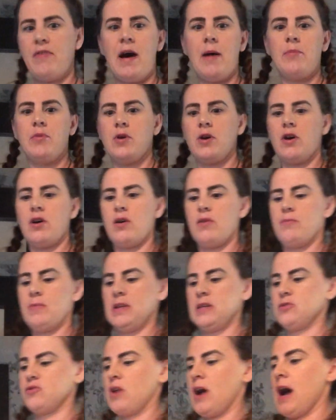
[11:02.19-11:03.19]
fabric, bit
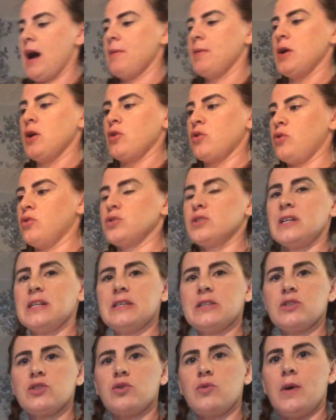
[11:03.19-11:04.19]
of scrap. Cut a
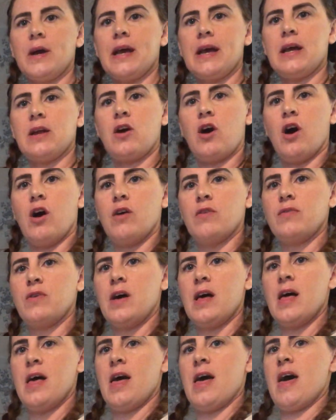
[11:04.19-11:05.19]
little square off
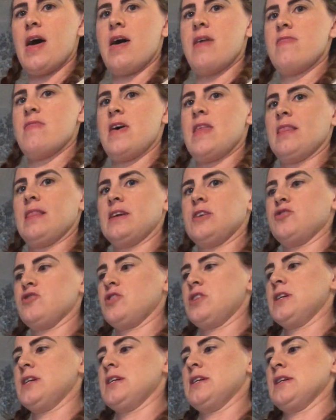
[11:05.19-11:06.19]
and then
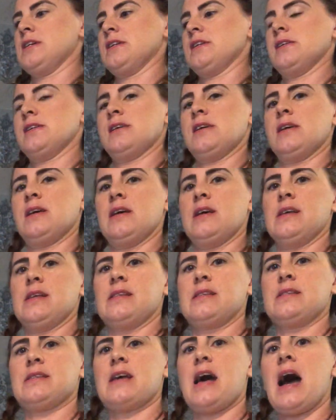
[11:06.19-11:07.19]
literally
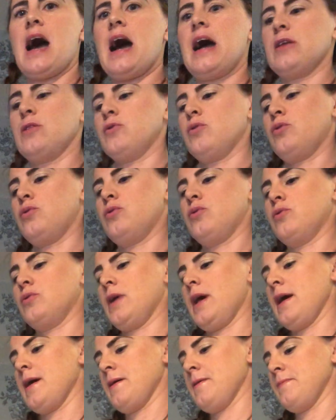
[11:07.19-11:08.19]
tie the
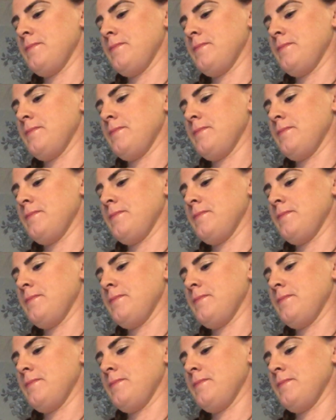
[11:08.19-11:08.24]
corner